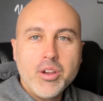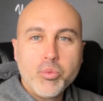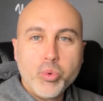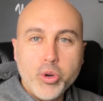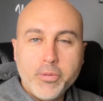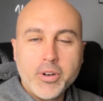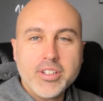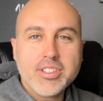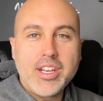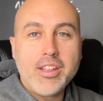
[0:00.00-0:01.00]

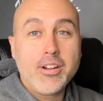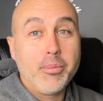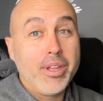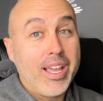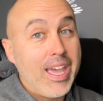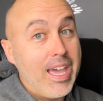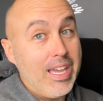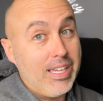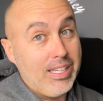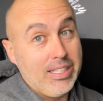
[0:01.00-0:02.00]
roofers get in there and be like,
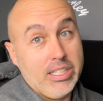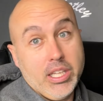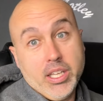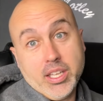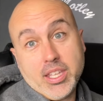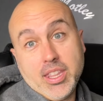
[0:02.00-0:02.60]
hey, look,